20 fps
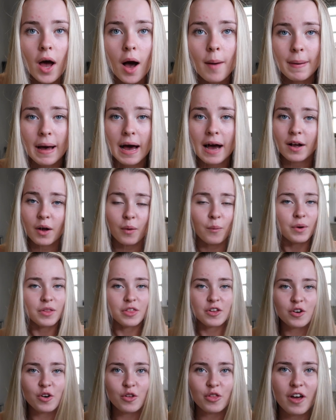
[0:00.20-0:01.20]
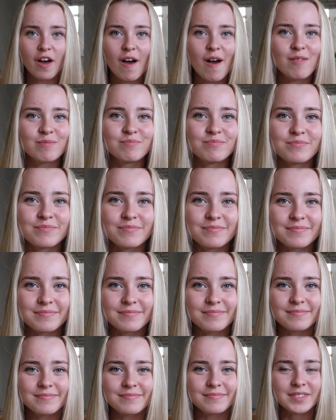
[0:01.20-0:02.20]
are back with another
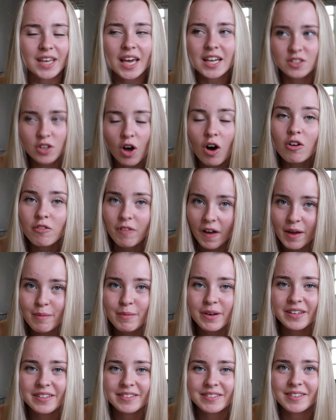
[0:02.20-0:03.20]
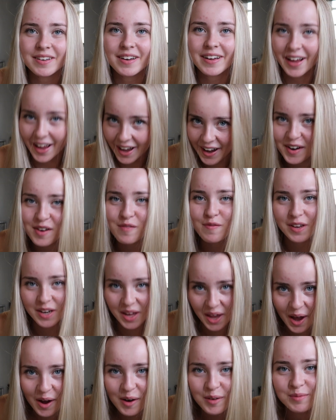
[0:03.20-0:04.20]
TikTok famous kind of
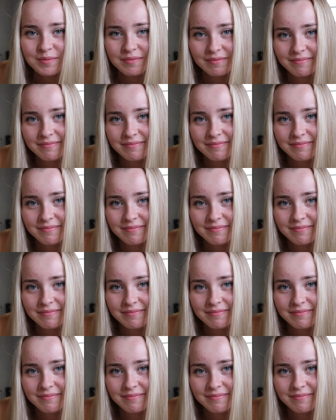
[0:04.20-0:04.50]
video.